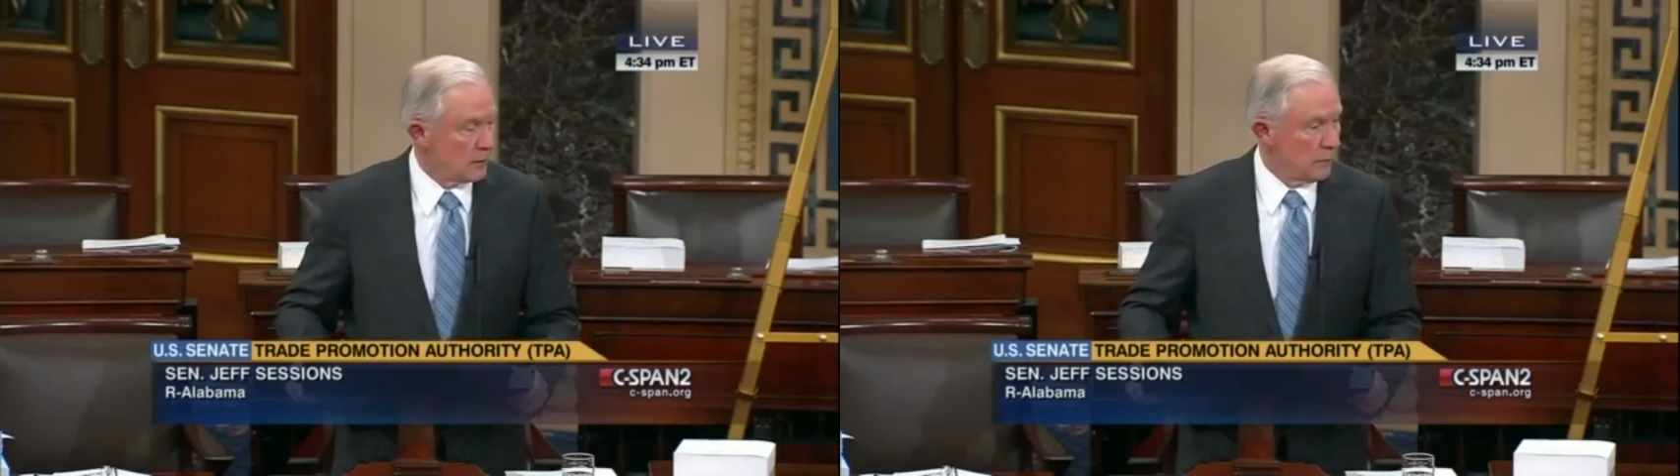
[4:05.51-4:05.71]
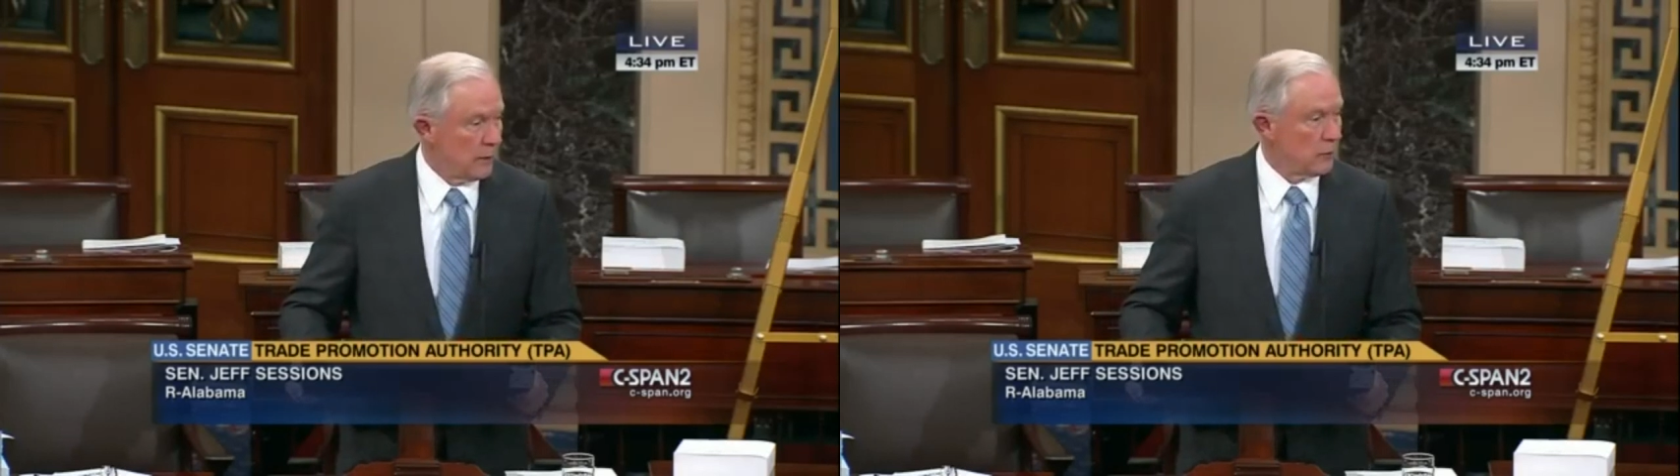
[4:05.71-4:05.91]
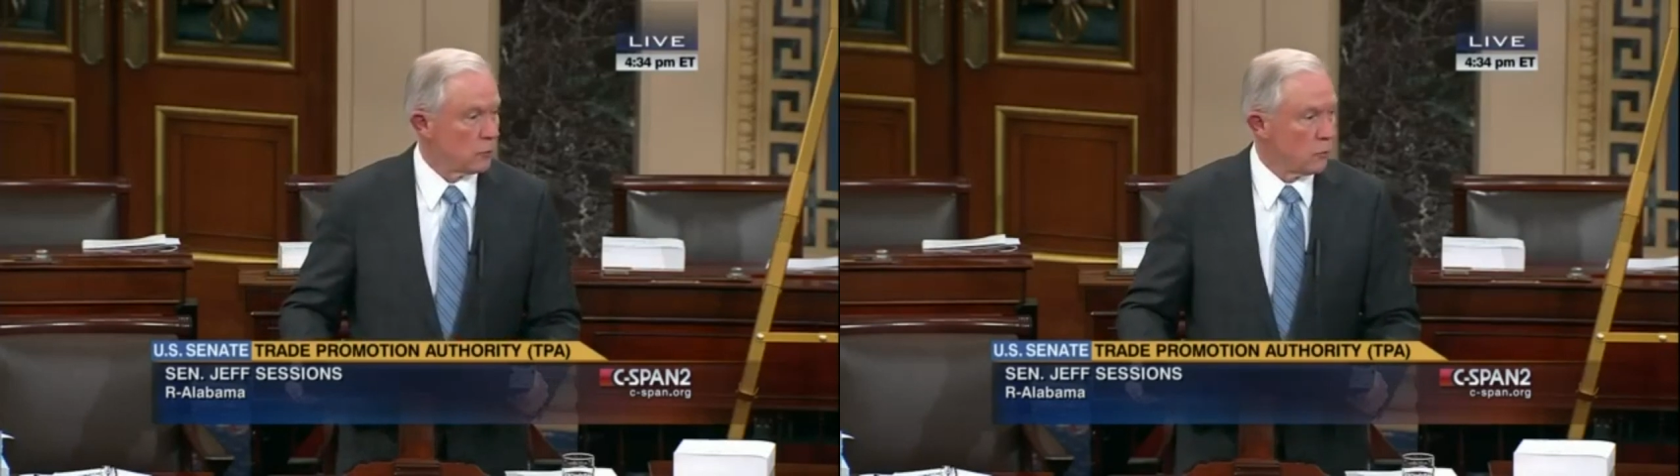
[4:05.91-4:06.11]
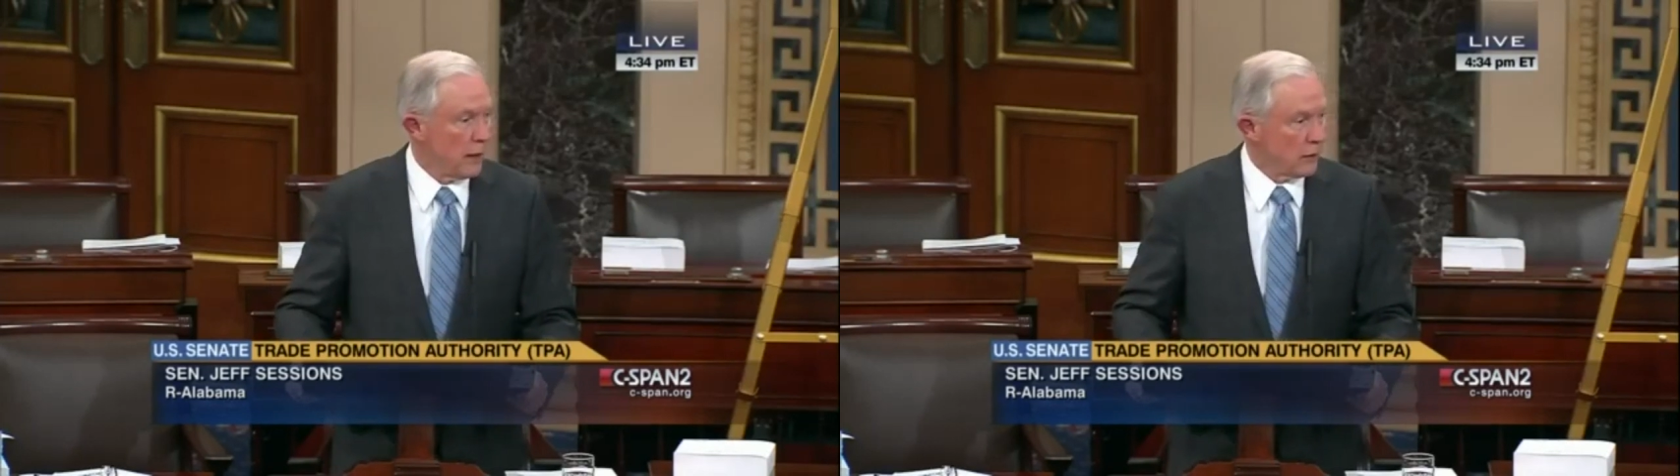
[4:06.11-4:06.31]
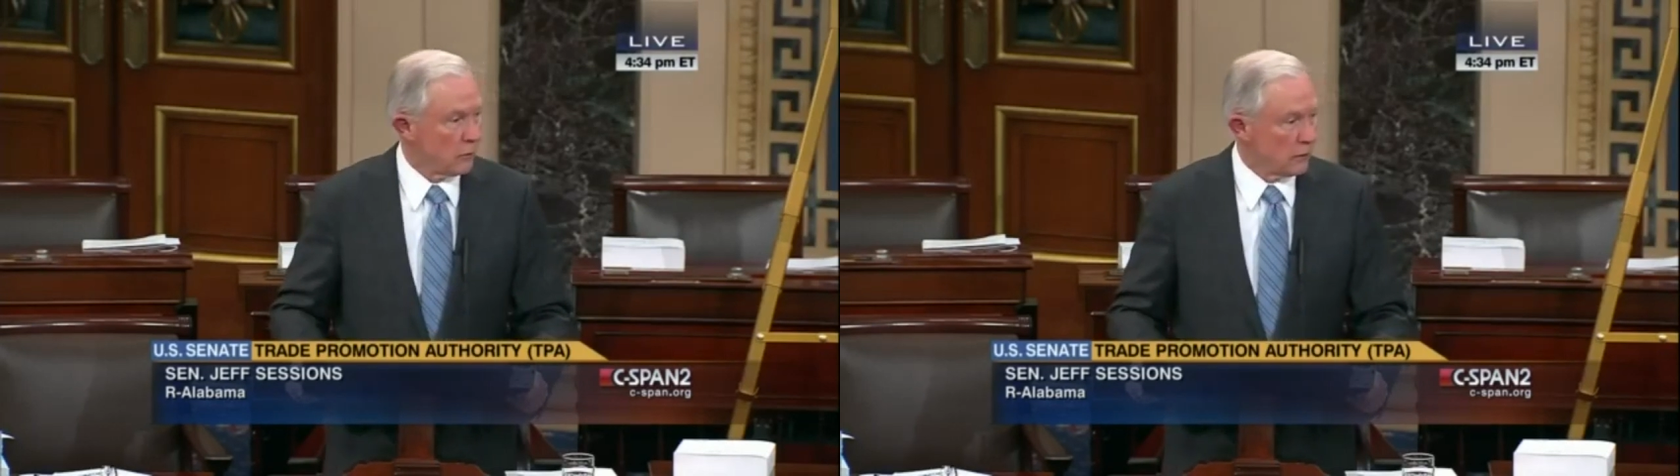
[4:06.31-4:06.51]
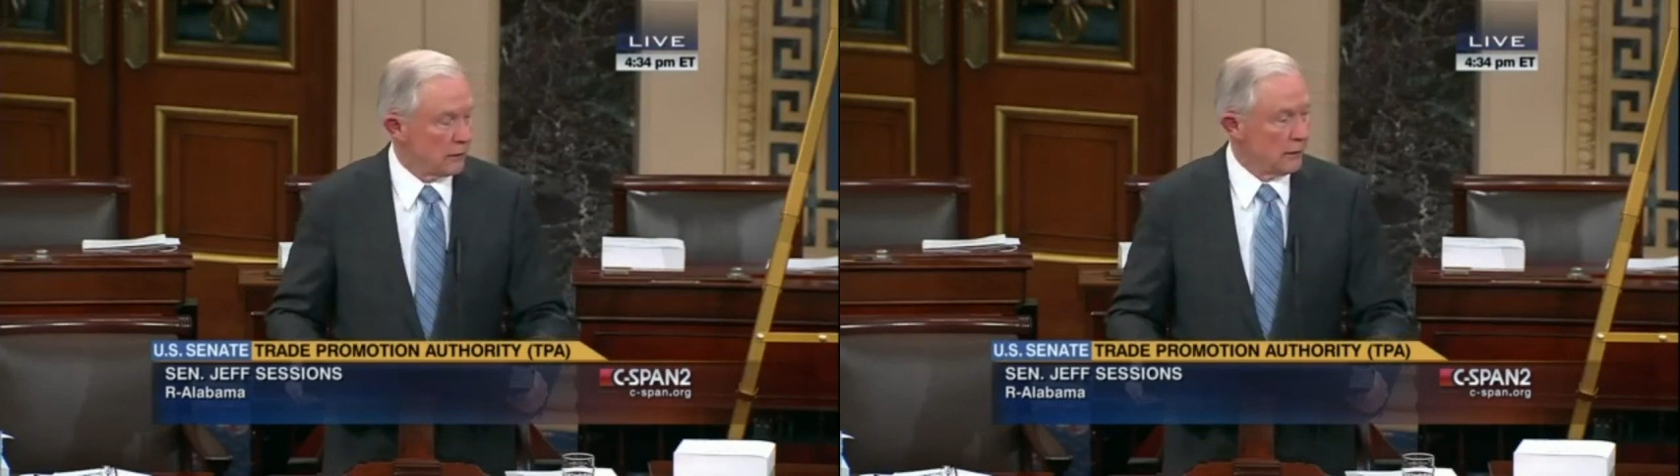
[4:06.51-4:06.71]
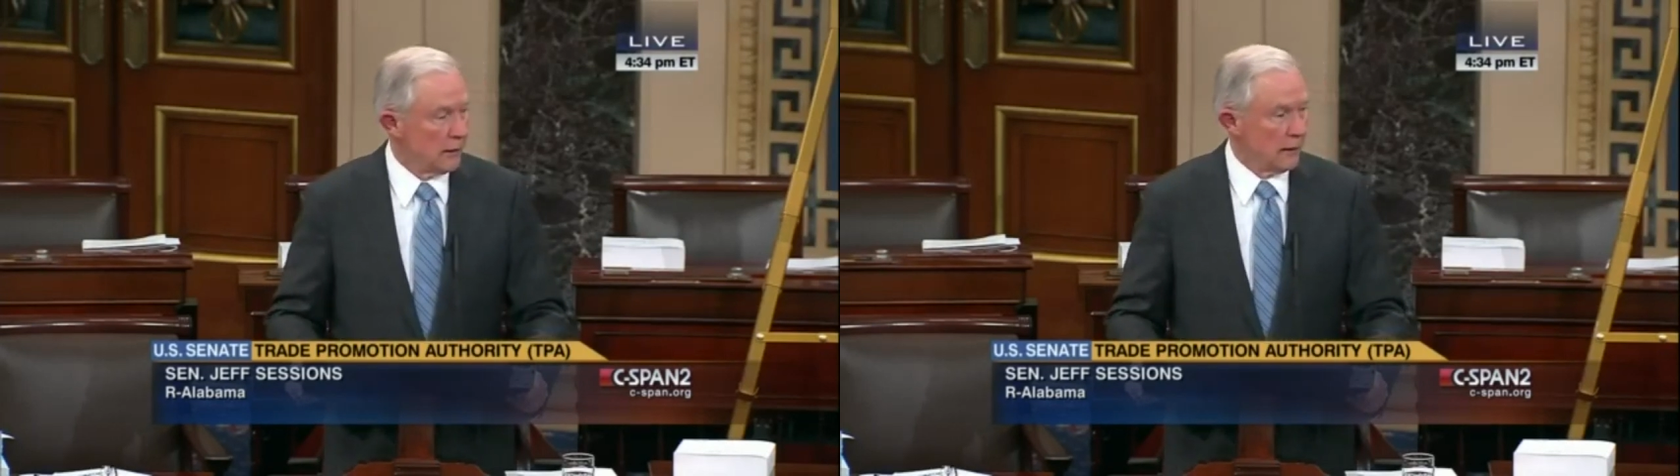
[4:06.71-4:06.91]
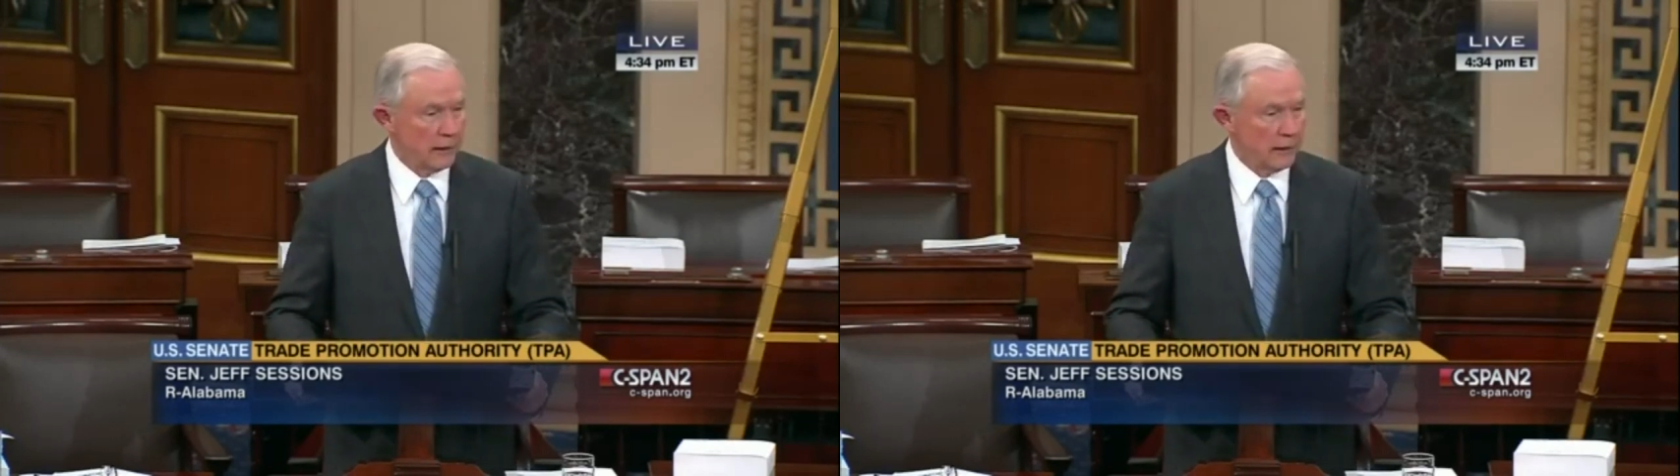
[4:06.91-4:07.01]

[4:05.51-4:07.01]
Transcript: to meet regularly